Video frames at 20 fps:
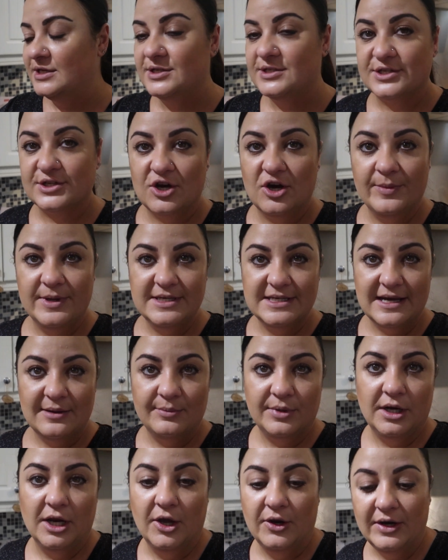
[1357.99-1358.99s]
So comment
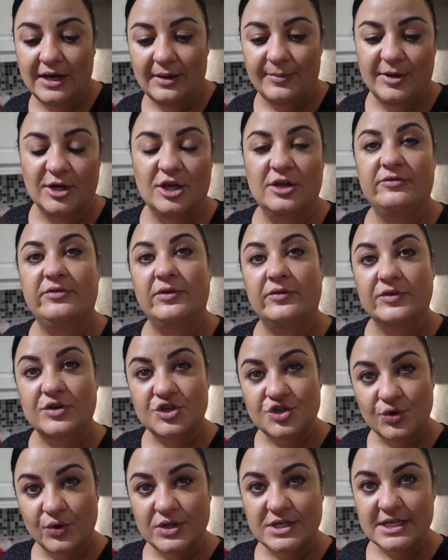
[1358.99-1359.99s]
down below and let me know if you've
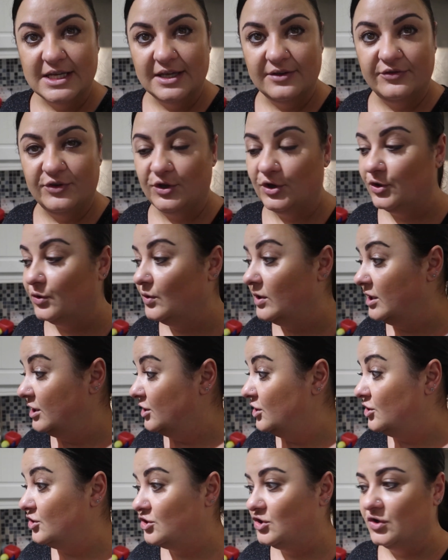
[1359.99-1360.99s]
enjoyed it, if you
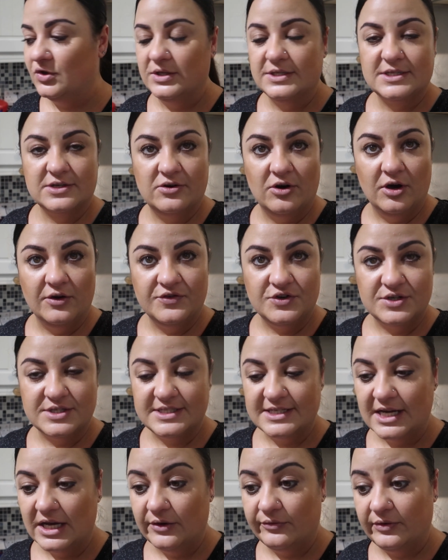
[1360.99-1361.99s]
do this craft
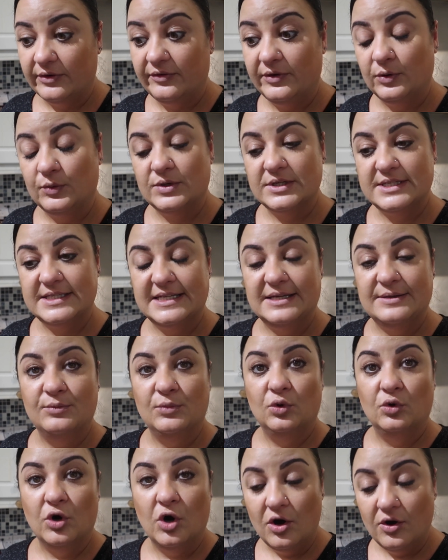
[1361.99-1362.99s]
yourself, if you want to see
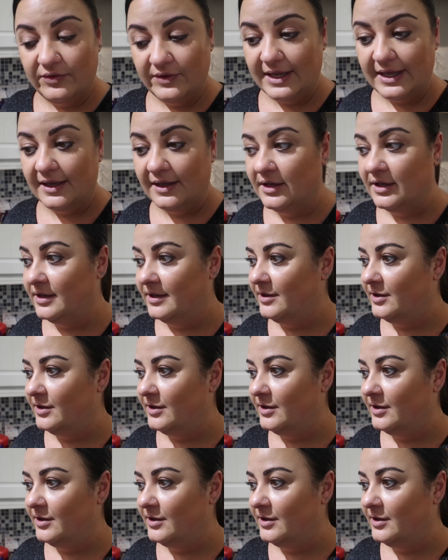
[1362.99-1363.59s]
more of it,